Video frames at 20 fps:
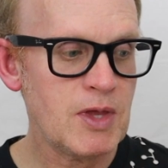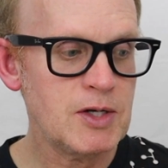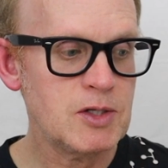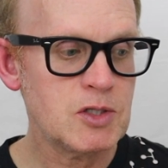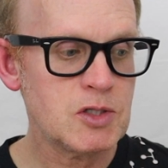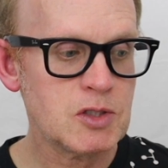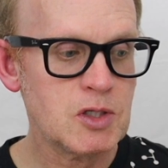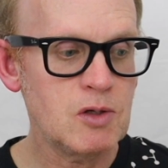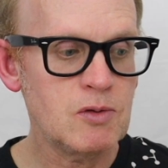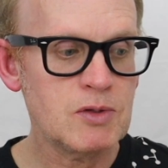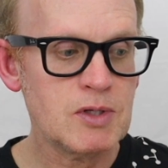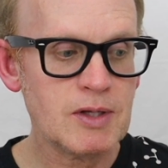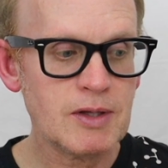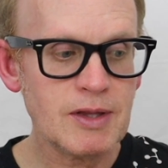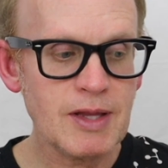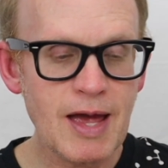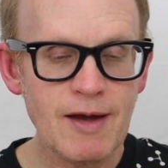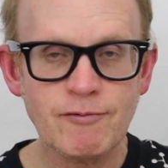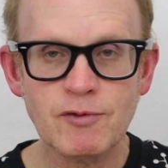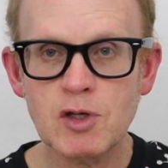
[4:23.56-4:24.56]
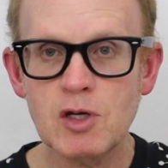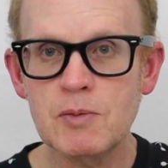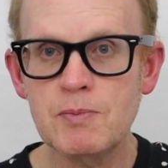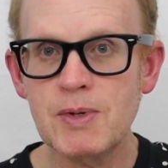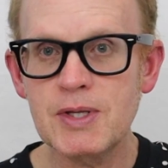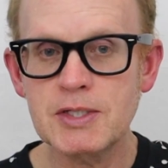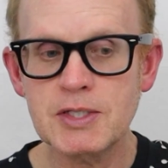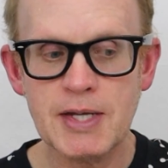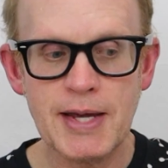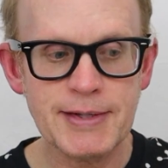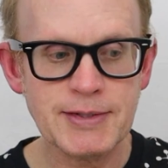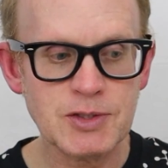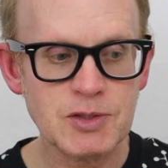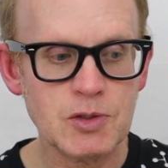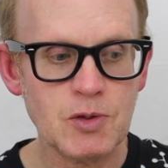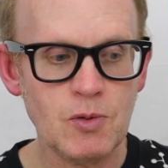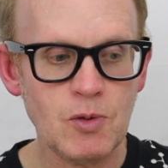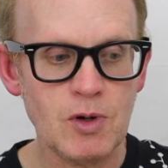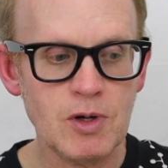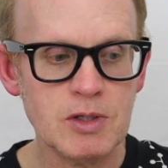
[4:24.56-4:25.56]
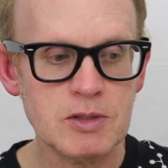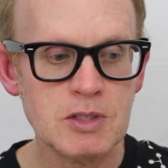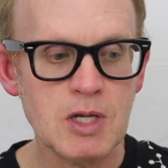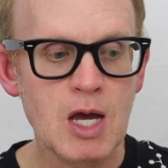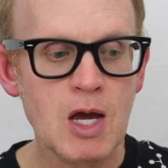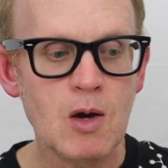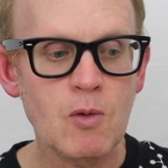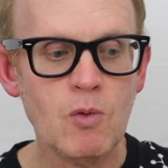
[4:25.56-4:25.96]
that is skewed to the left could be test scores,